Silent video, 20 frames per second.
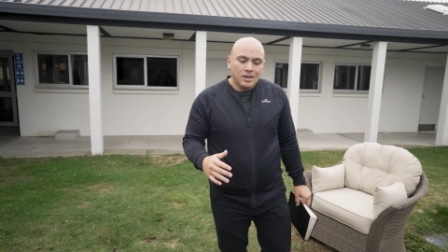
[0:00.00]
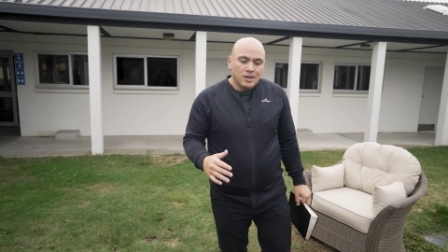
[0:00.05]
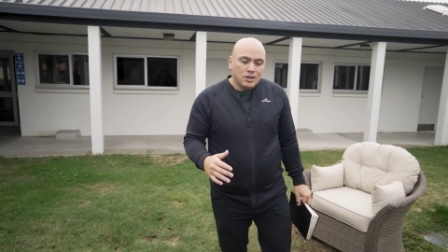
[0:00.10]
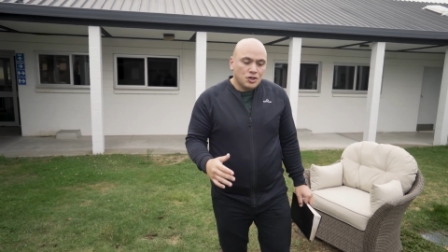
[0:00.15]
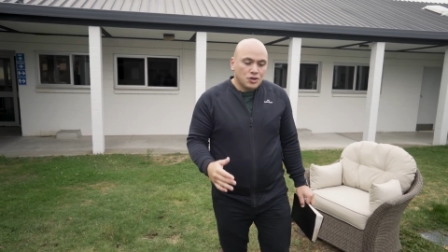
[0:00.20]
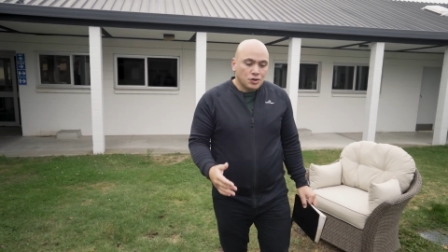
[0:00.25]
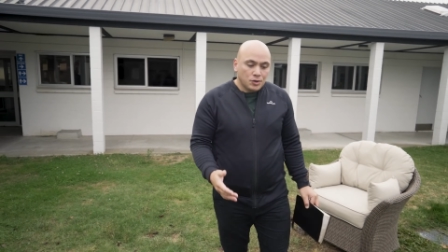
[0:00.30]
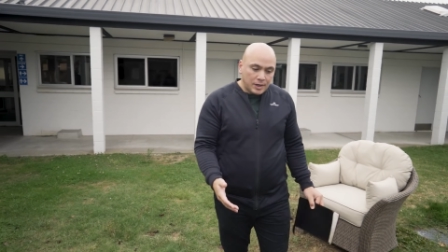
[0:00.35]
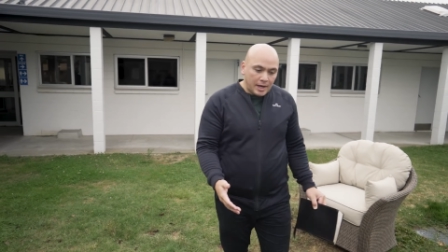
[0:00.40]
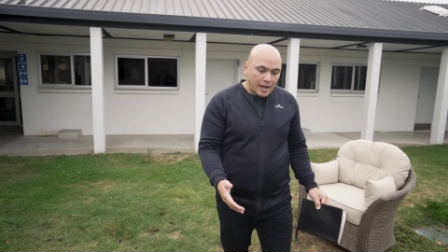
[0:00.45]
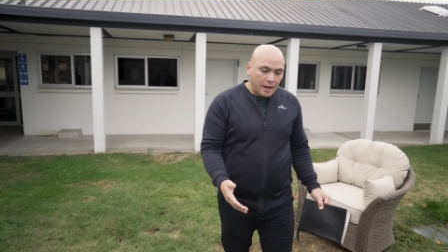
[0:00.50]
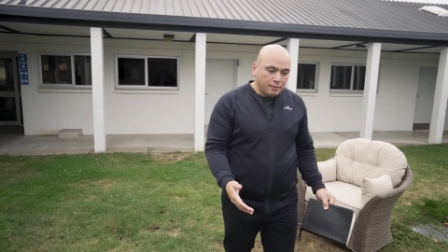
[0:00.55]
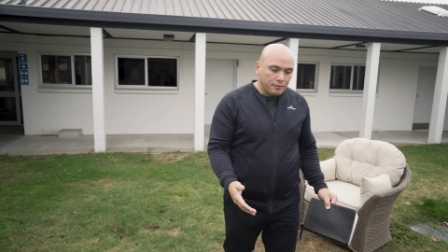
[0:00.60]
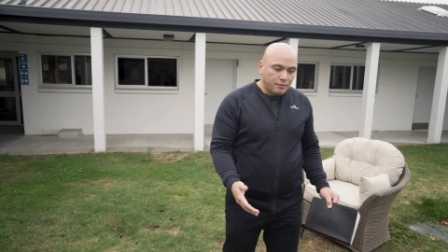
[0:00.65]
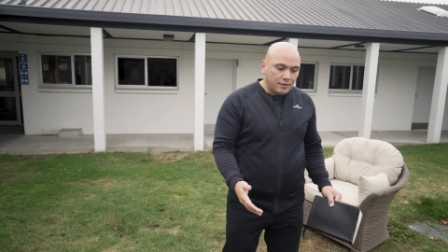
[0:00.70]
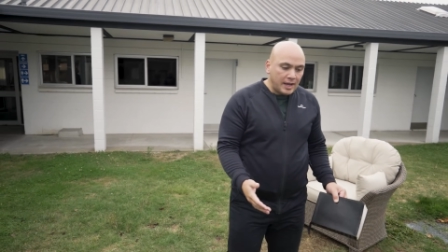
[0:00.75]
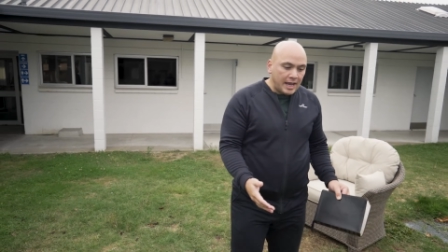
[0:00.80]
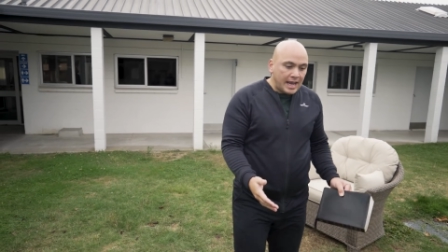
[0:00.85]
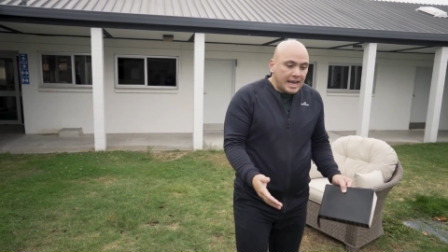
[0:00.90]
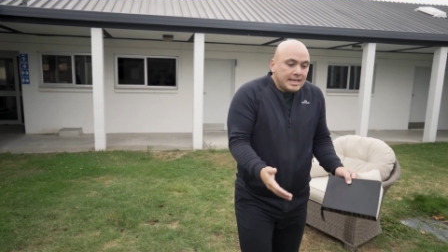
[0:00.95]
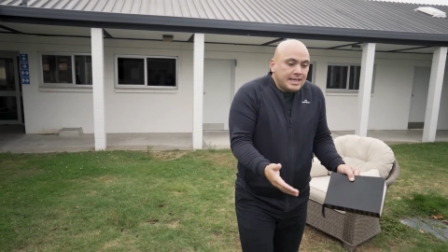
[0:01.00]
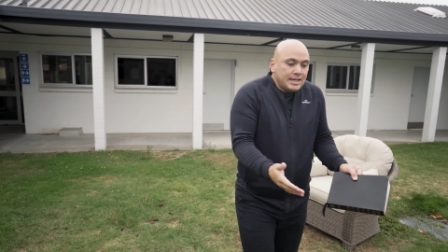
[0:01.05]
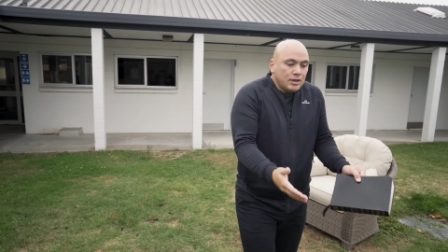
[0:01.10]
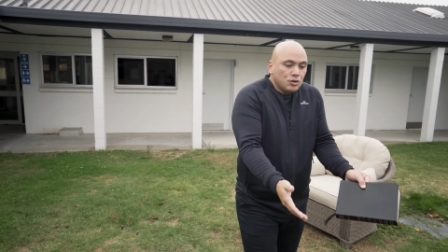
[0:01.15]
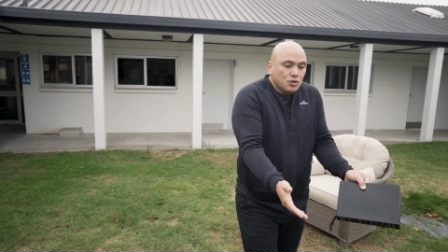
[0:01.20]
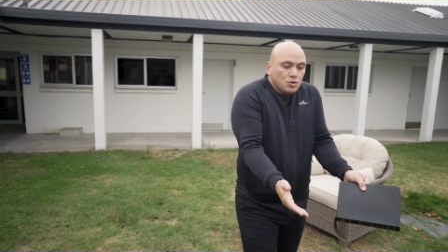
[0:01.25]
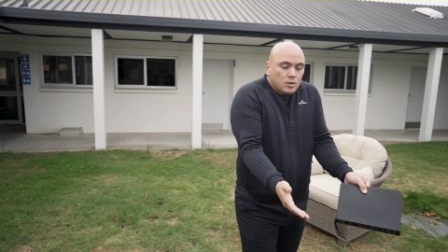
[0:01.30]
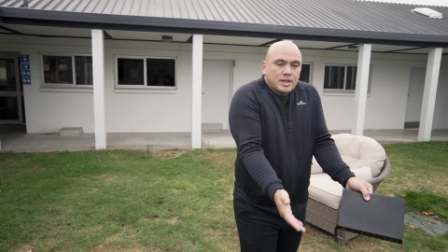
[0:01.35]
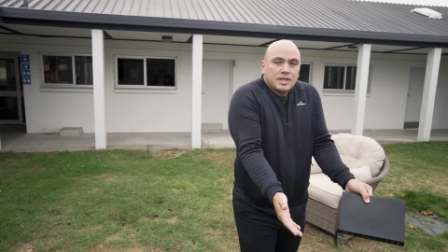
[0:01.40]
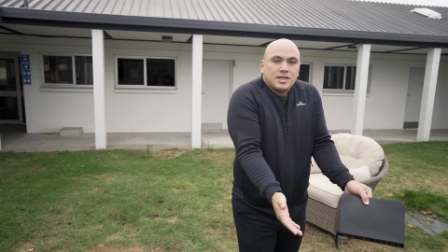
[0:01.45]
Sure enough, he
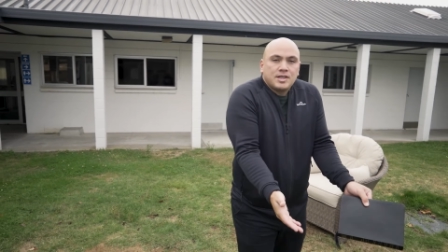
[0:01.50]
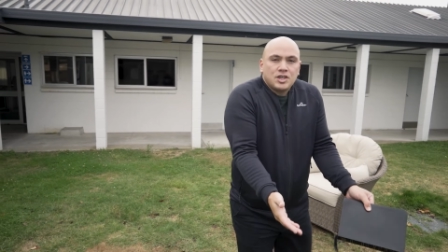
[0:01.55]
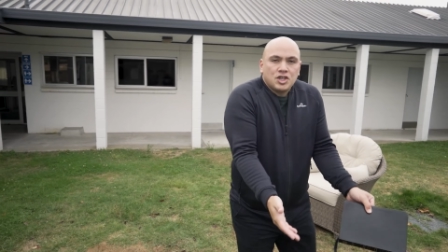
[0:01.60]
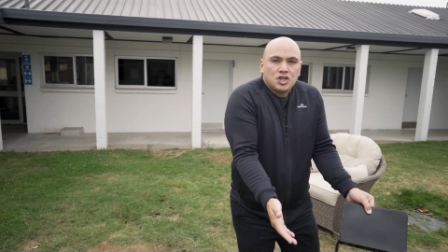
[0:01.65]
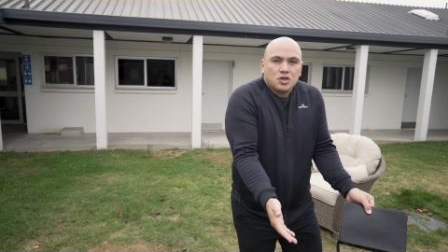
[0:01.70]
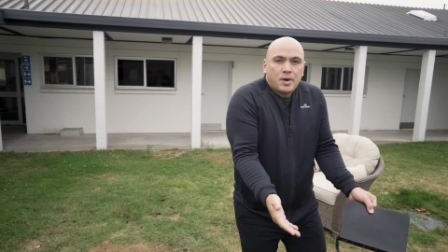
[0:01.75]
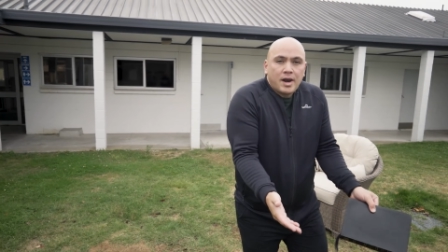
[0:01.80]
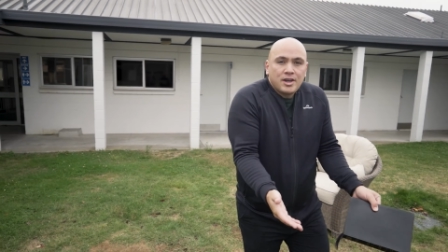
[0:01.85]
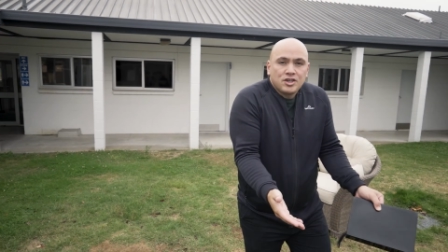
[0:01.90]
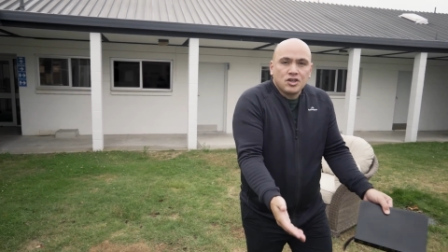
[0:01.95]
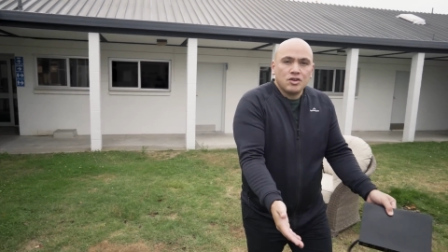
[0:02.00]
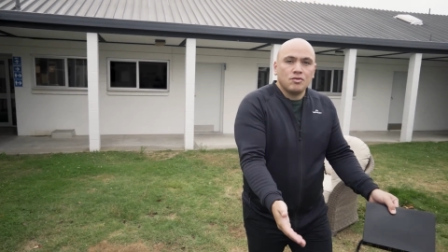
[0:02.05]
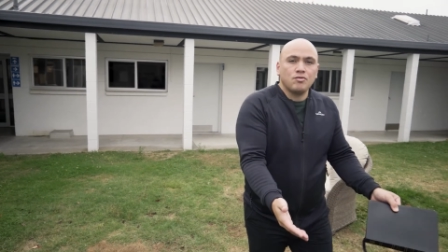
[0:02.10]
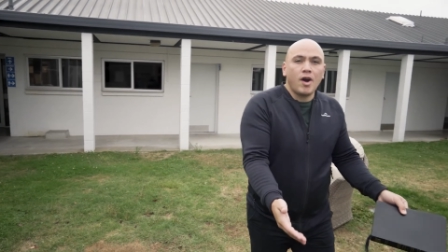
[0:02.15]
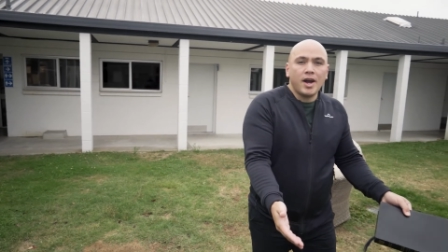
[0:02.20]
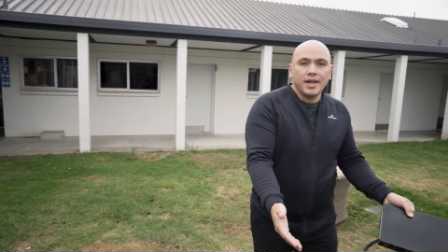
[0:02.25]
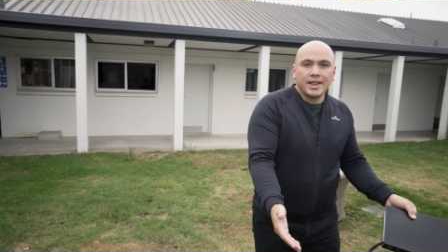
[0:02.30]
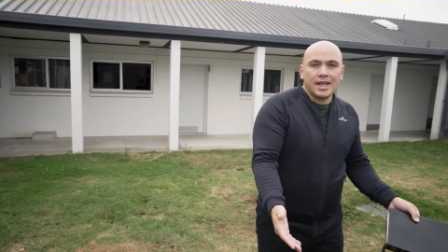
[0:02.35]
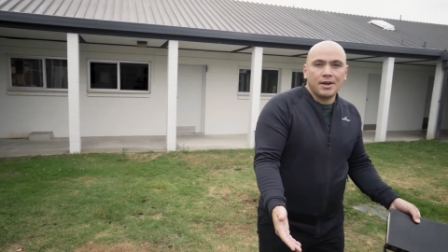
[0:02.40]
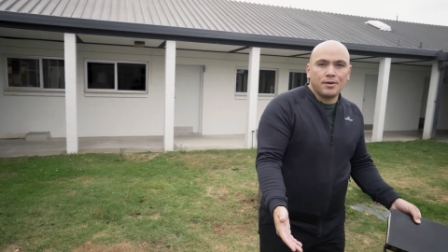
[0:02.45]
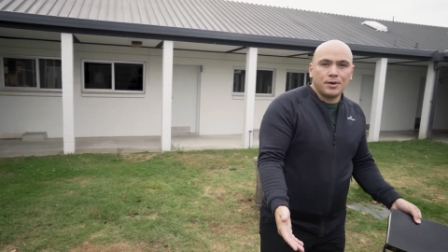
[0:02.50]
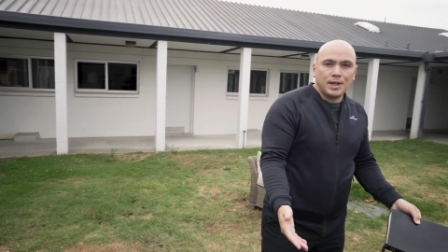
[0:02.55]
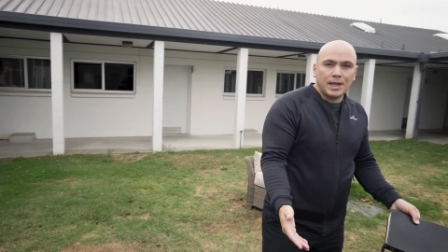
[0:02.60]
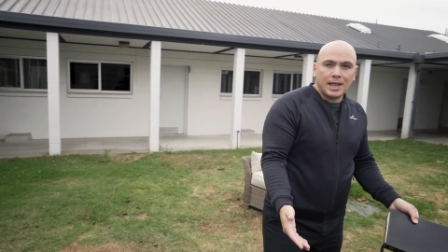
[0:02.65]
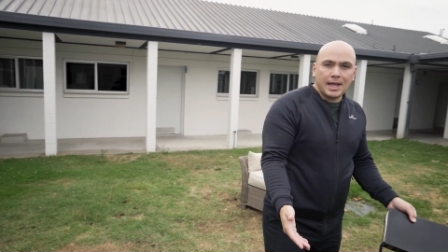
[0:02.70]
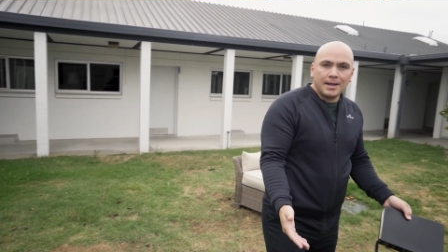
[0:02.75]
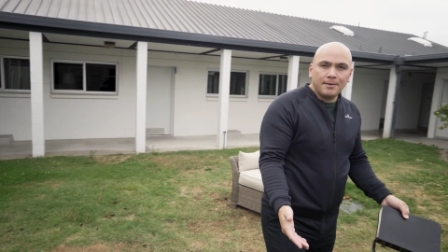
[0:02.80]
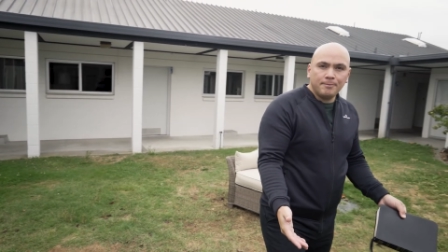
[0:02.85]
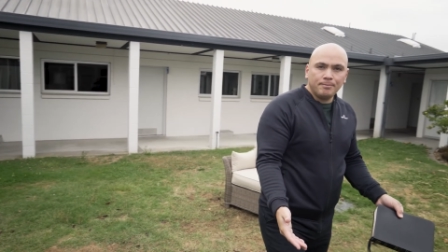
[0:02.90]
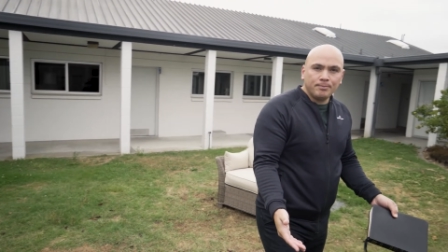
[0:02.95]
deals with a situation right there and
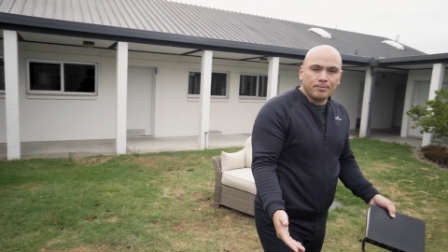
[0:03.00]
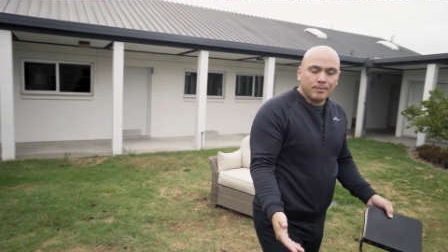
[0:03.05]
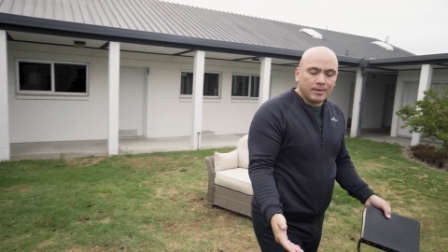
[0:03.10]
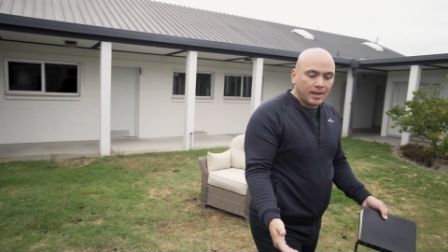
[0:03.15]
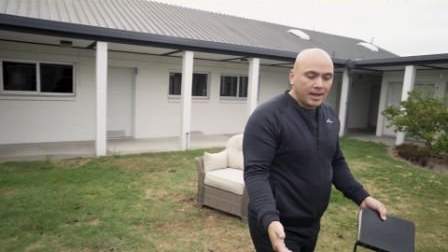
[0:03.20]
then,